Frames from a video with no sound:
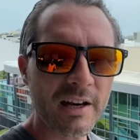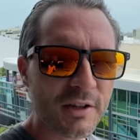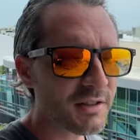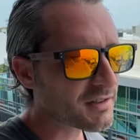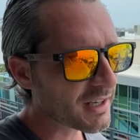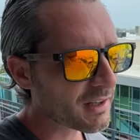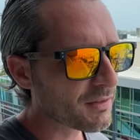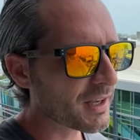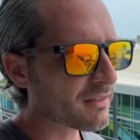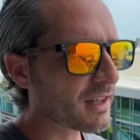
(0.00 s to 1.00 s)
here's the second
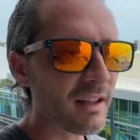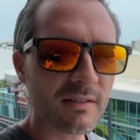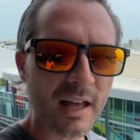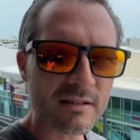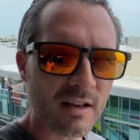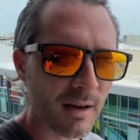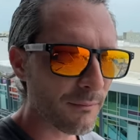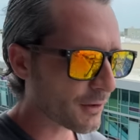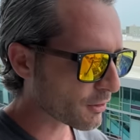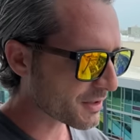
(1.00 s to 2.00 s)
thing that Tom
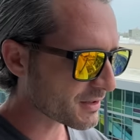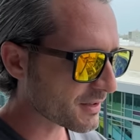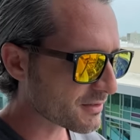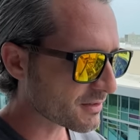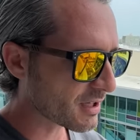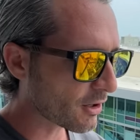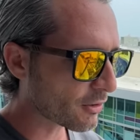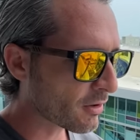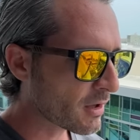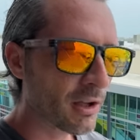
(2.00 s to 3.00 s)
Ferry says to
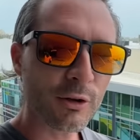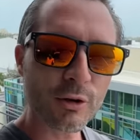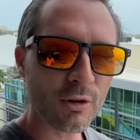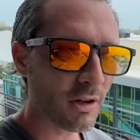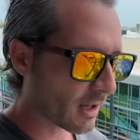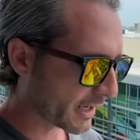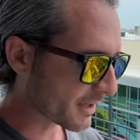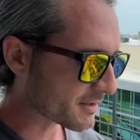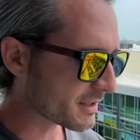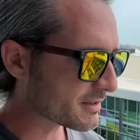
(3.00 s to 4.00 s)
tell your
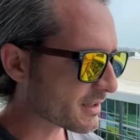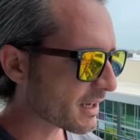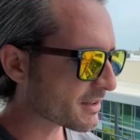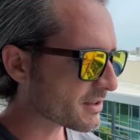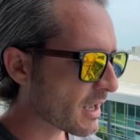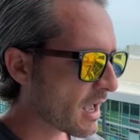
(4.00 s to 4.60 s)
clients. He says,